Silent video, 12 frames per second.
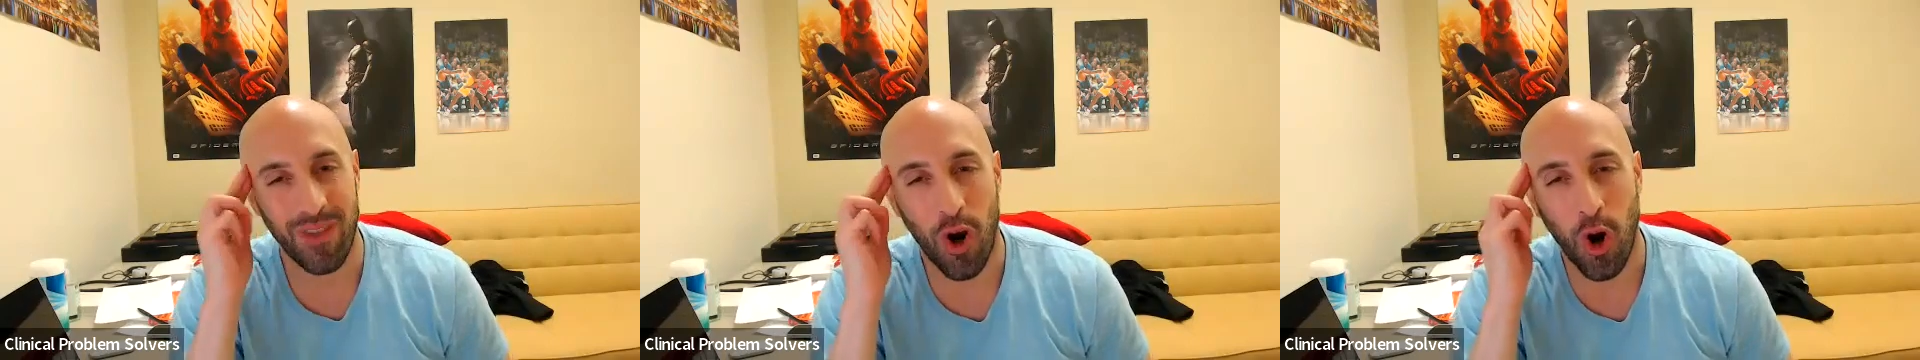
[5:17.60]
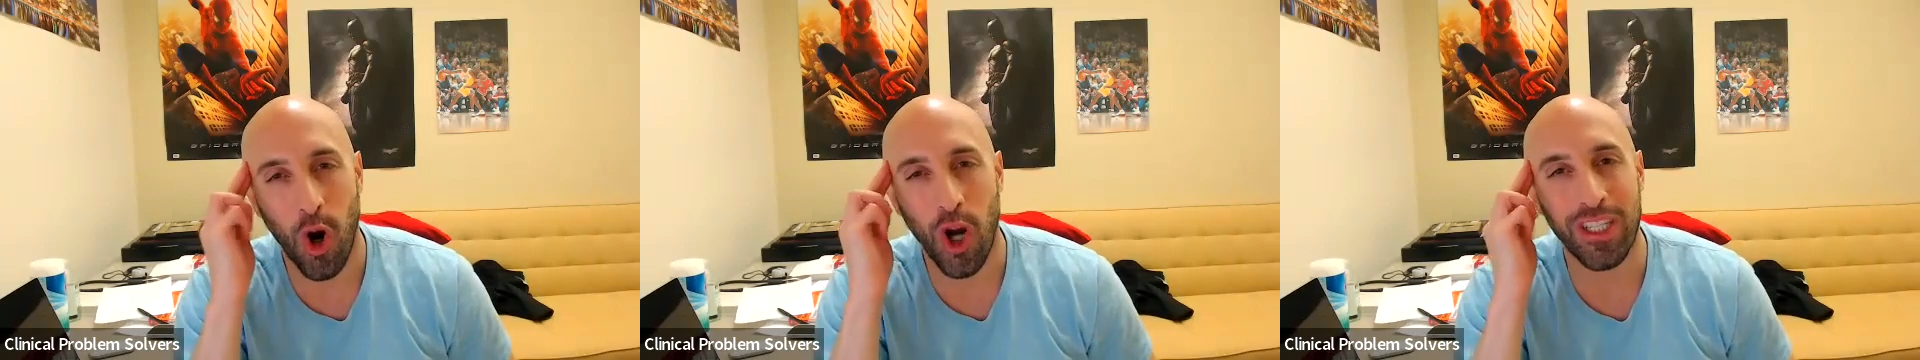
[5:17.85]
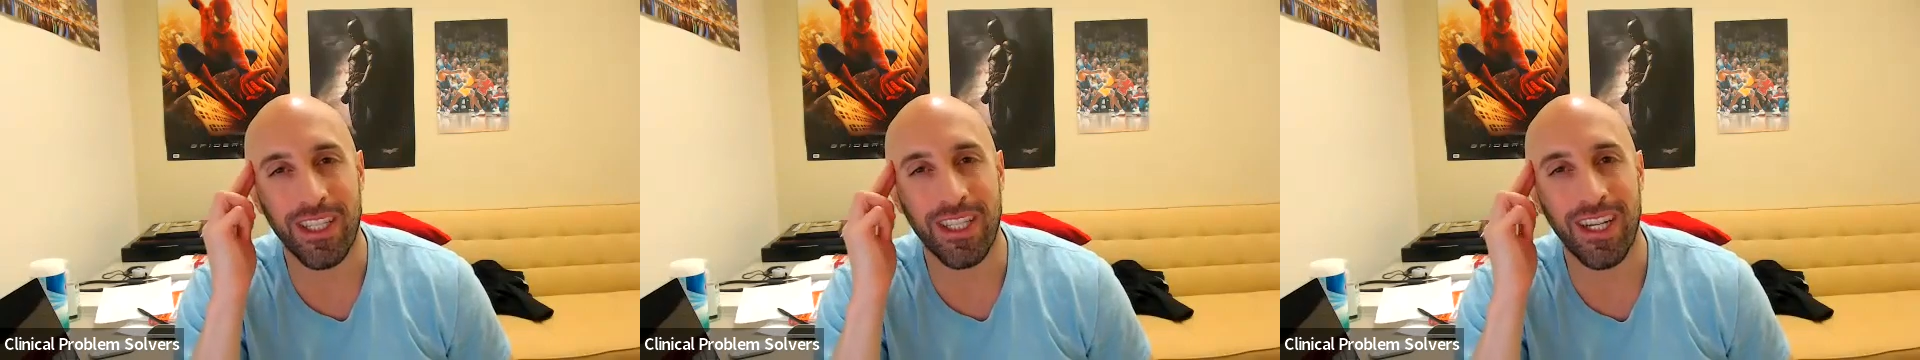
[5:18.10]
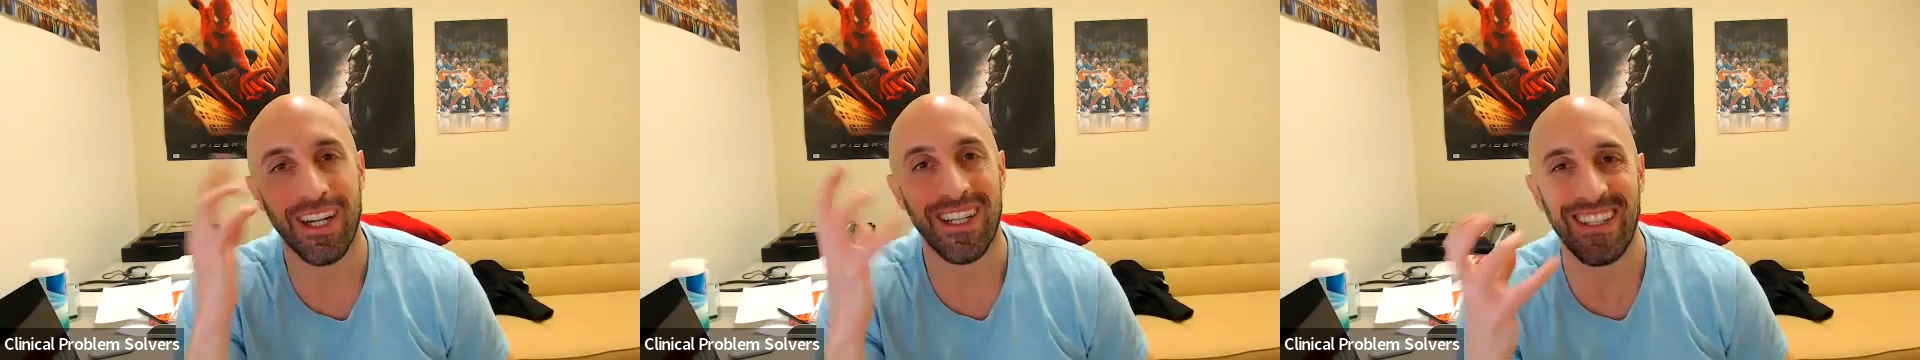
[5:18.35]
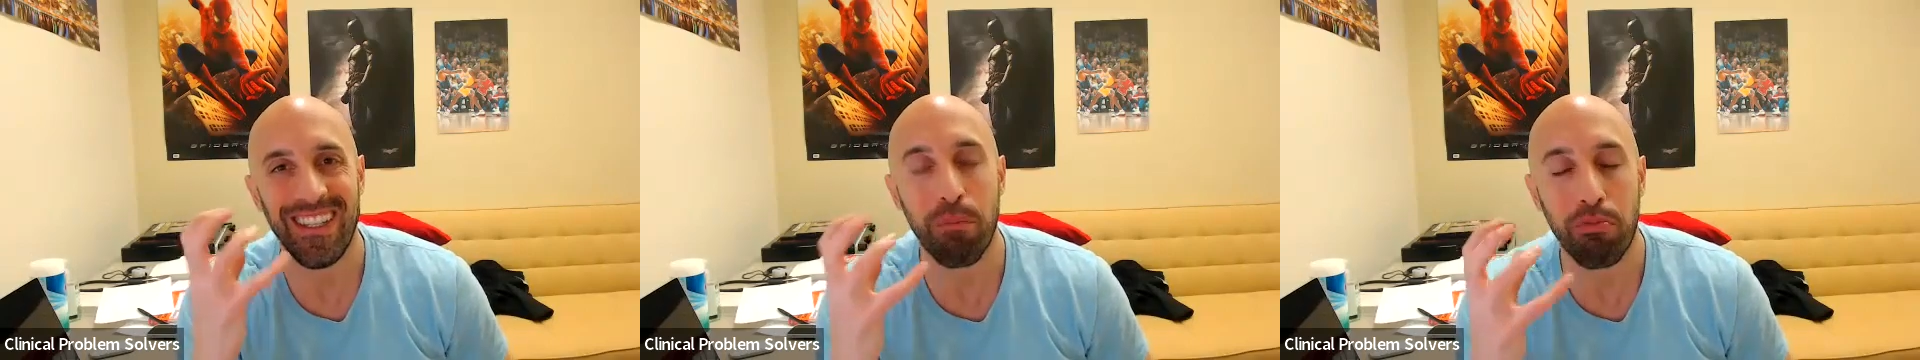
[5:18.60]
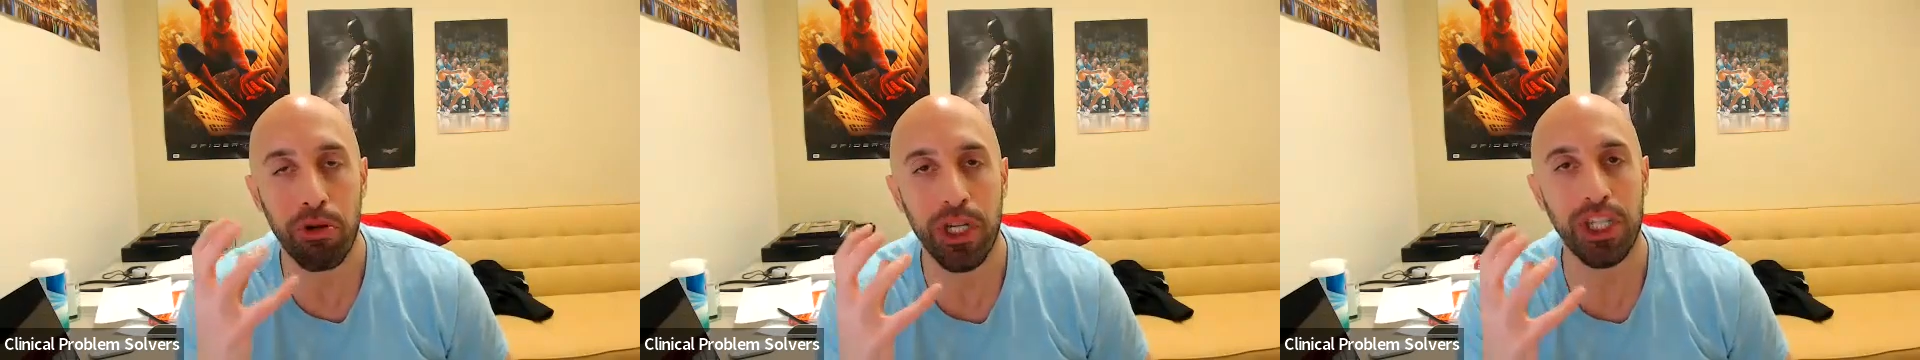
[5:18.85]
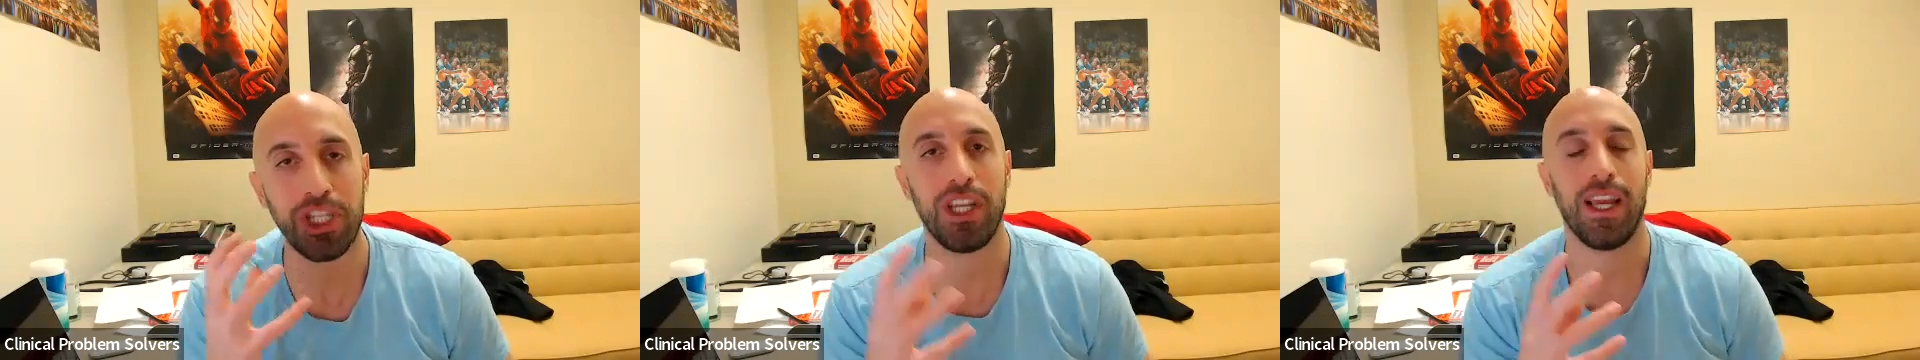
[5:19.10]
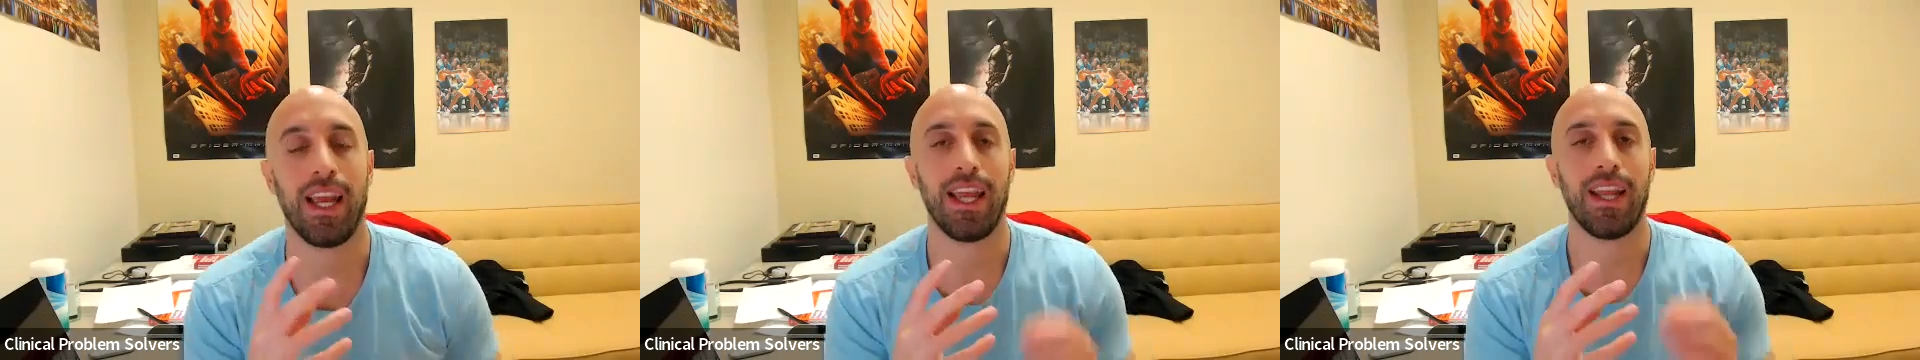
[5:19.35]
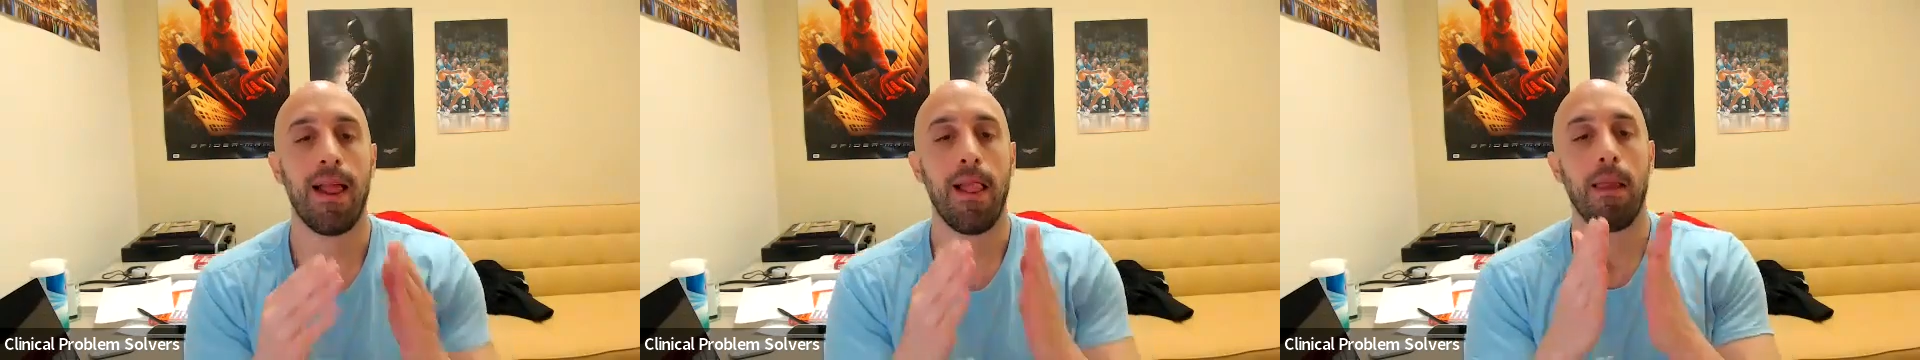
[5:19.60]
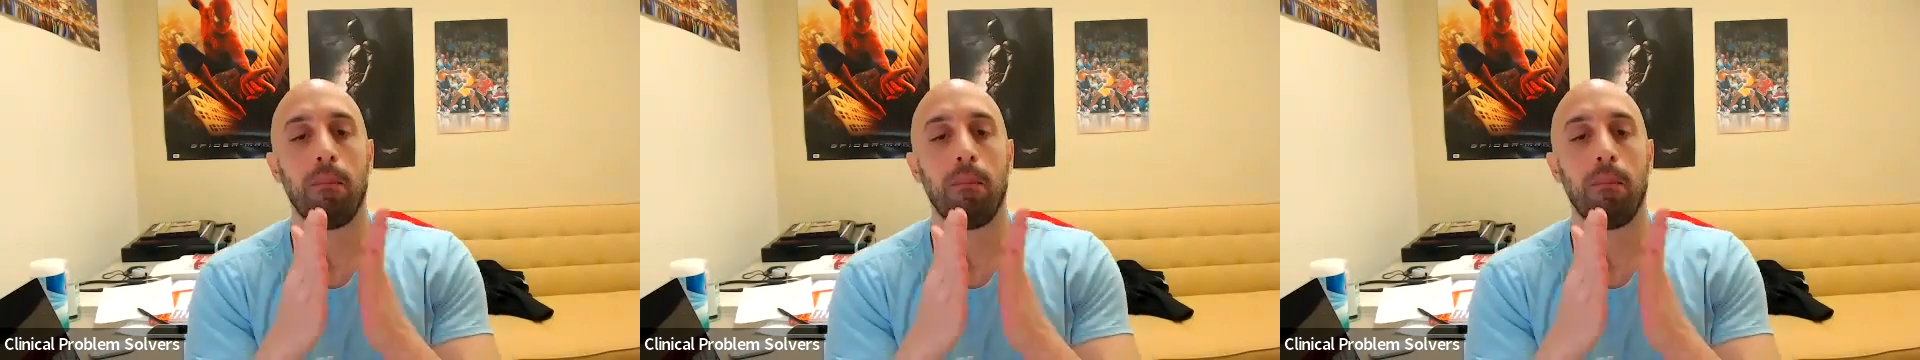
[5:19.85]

hard to appreciate,